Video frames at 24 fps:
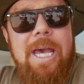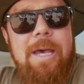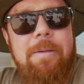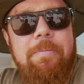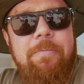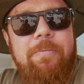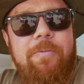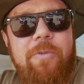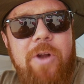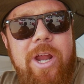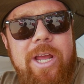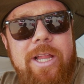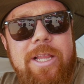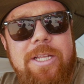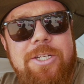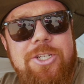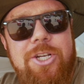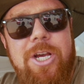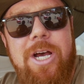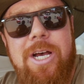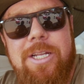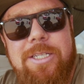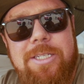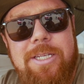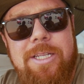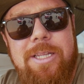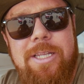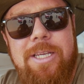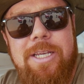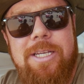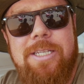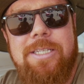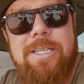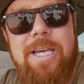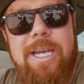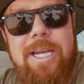am Franklin Johnson,
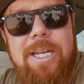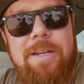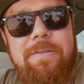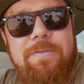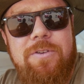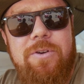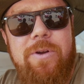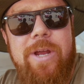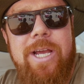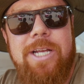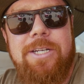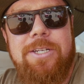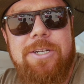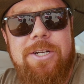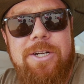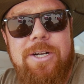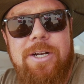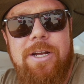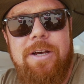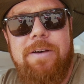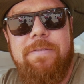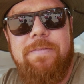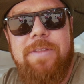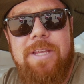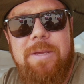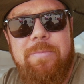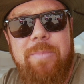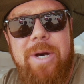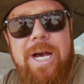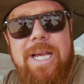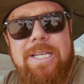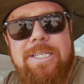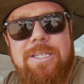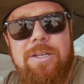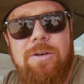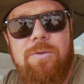the executive director of the
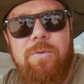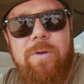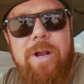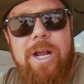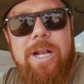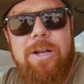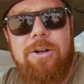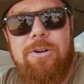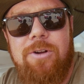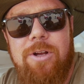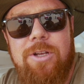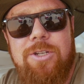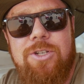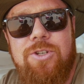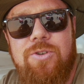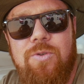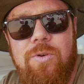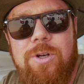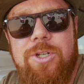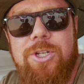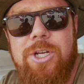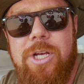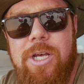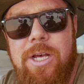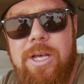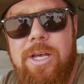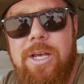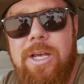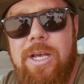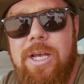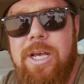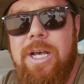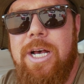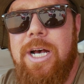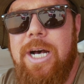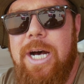Bicycle Ride Across Georgia.
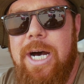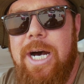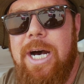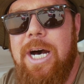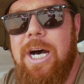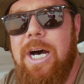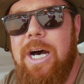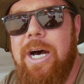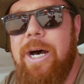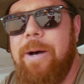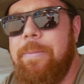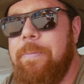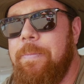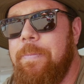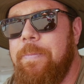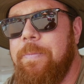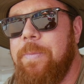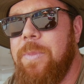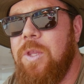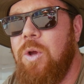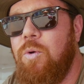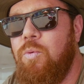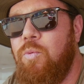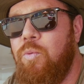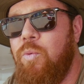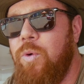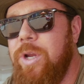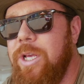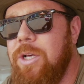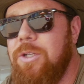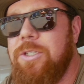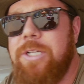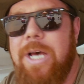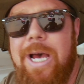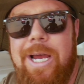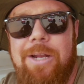Um,
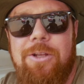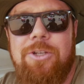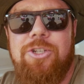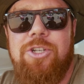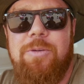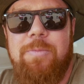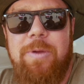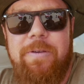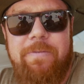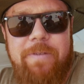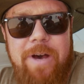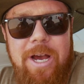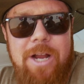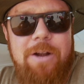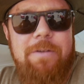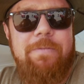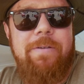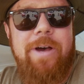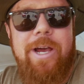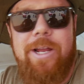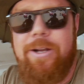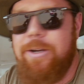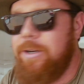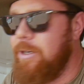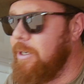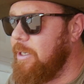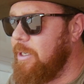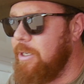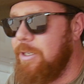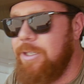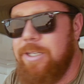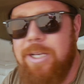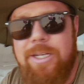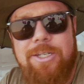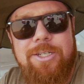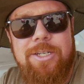real title should be firefighter
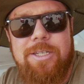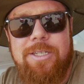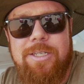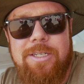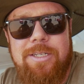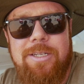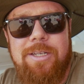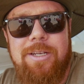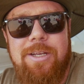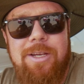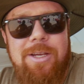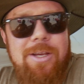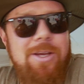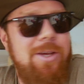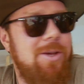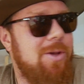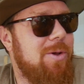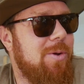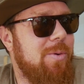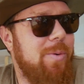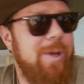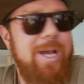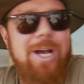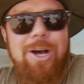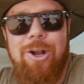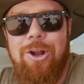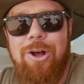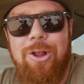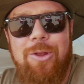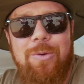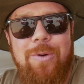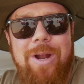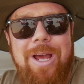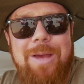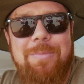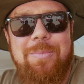because I just we got
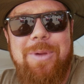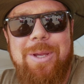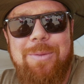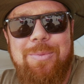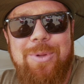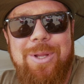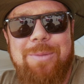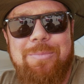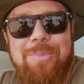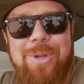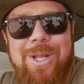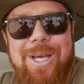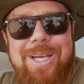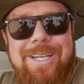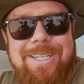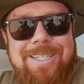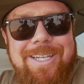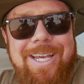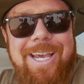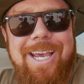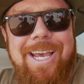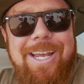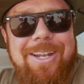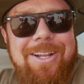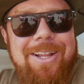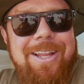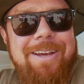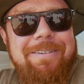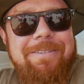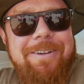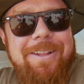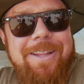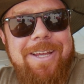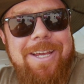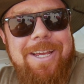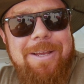all the right people in place to handle
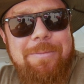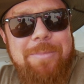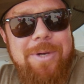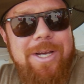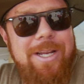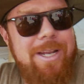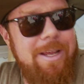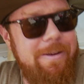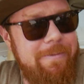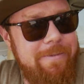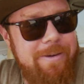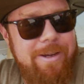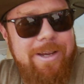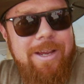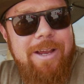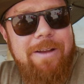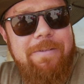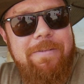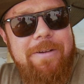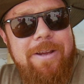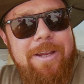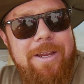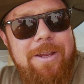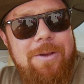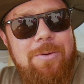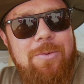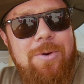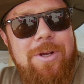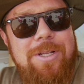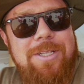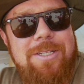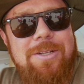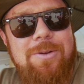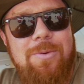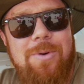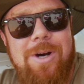everything. But every every
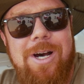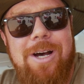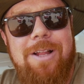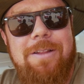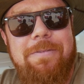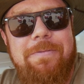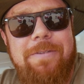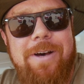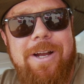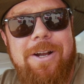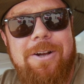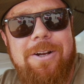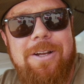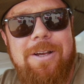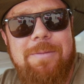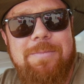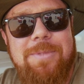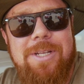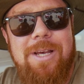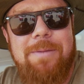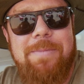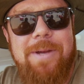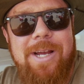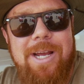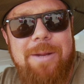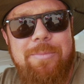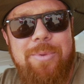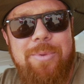once in a while, a fire comes up, I got